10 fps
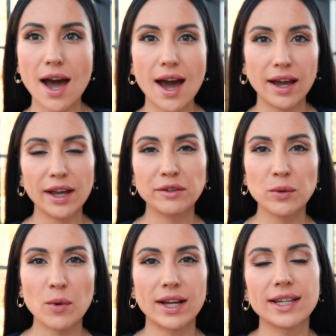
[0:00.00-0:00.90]
Hi
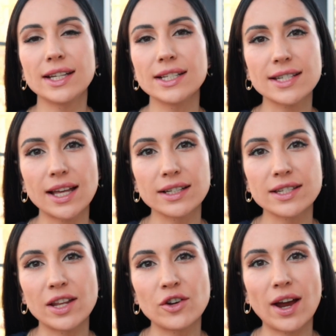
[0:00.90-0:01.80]
everyone, it's
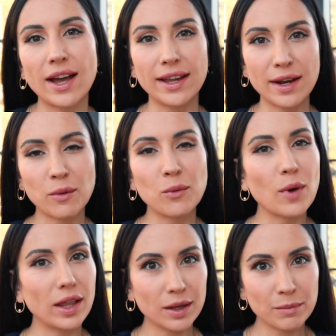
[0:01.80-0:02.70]
Alexandra and
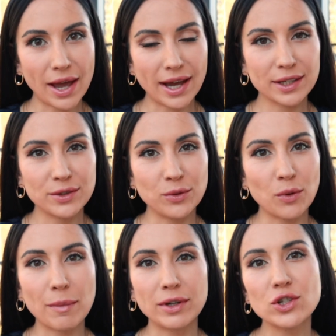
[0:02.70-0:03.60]
welcome back
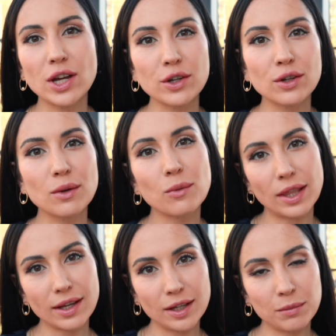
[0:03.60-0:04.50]
to my channel.
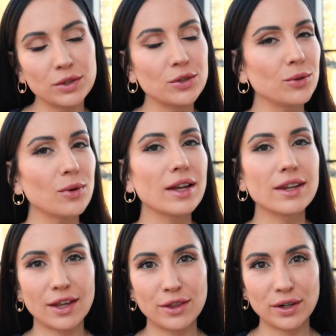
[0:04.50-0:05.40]
Welcome to
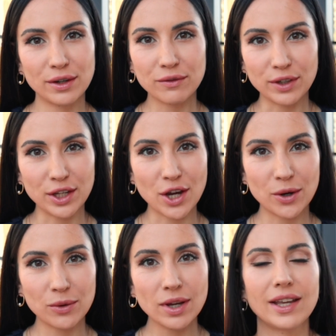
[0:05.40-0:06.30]
another
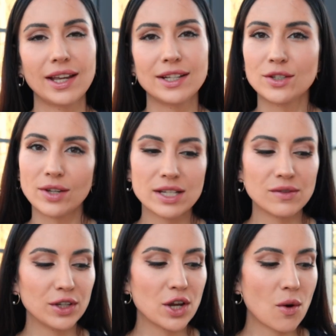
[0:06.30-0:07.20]
video. In today's
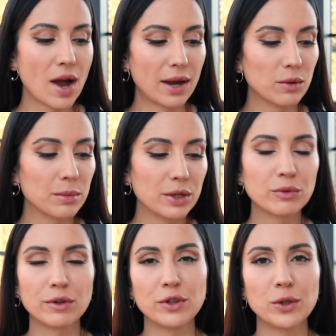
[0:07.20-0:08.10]
video, I will be
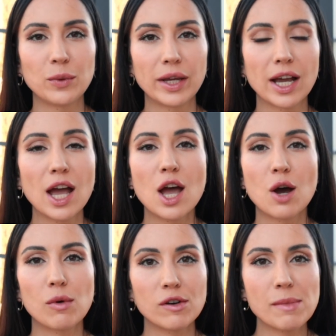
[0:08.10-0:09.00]
reviewing
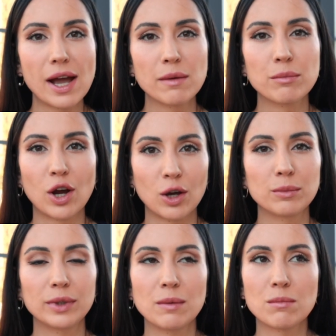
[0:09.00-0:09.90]
one of my
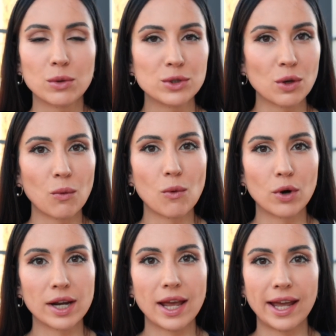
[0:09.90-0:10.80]
probably most
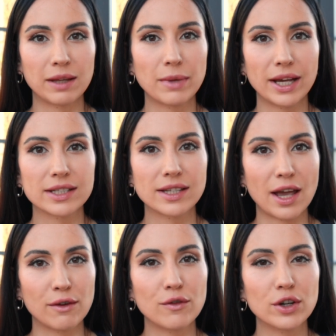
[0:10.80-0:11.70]
worn handbags
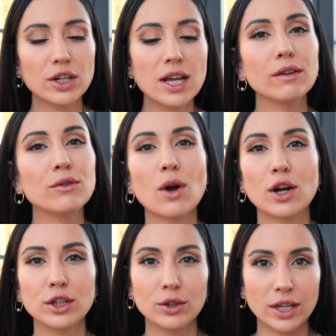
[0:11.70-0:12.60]
ever. If you
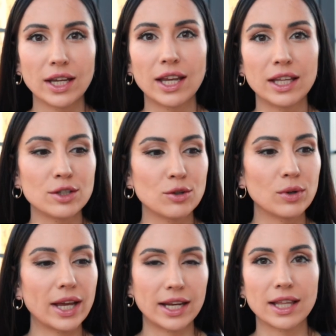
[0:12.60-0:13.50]
are looking into
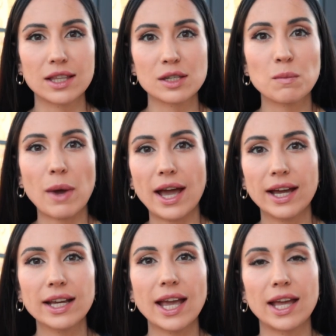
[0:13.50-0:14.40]
getting this
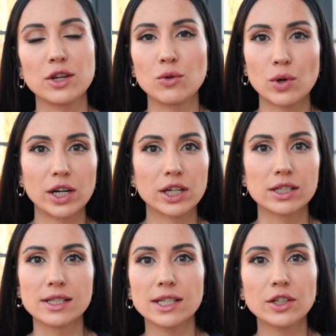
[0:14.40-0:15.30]
bag and you are
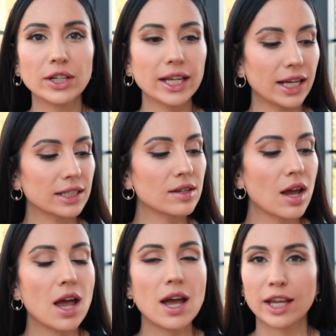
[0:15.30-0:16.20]
considering it,
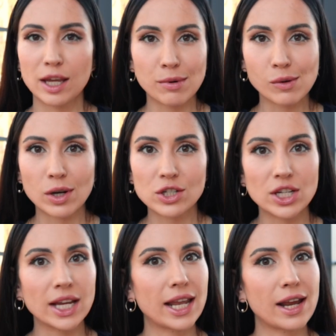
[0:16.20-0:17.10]
keep on
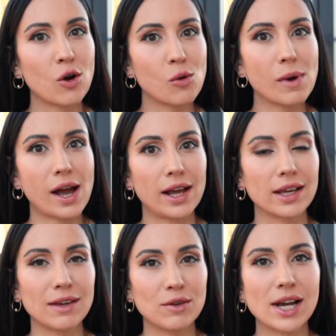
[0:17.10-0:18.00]
watching and I hope I
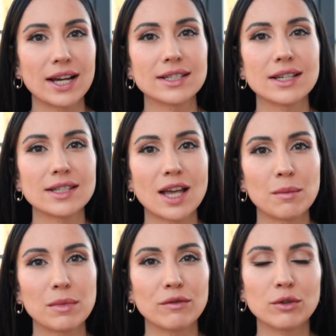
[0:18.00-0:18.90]
give you guys
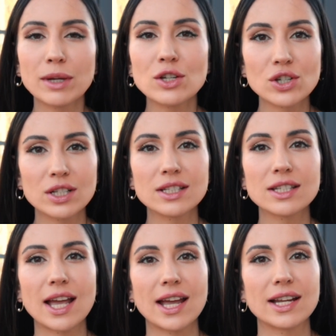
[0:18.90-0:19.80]
some
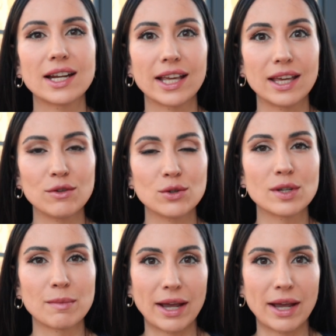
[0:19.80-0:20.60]
information and I give you some